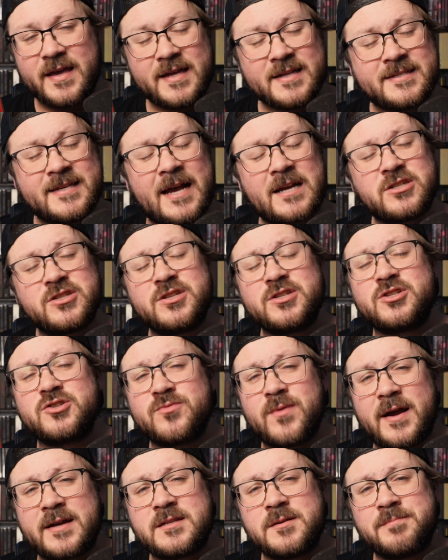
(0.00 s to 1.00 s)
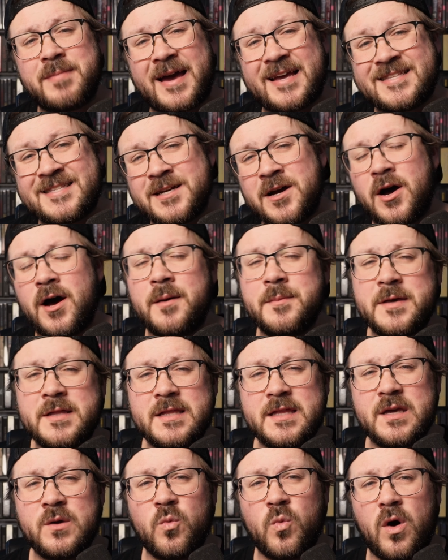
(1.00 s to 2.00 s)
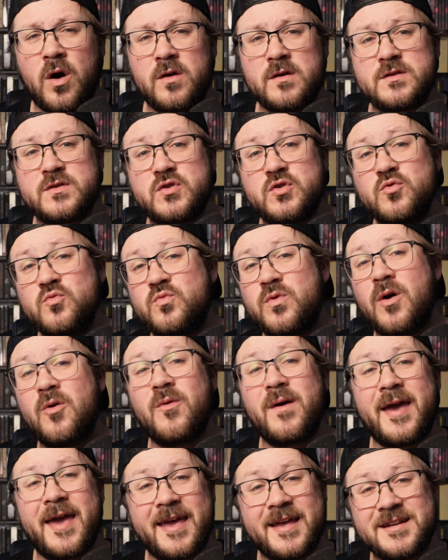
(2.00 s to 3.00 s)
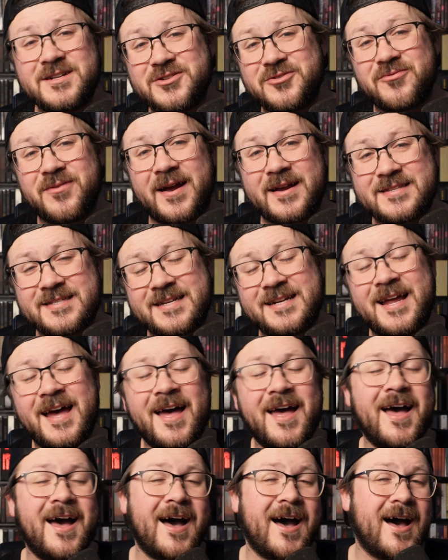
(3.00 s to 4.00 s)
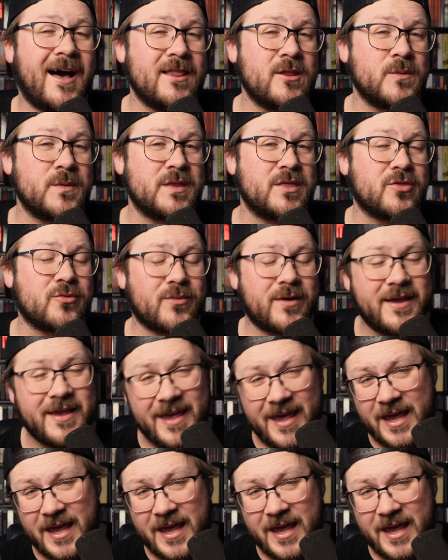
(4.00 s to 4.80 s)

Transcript: It's actually directed by Tommy Lee Wallace, who wrote and directed Halloween 3.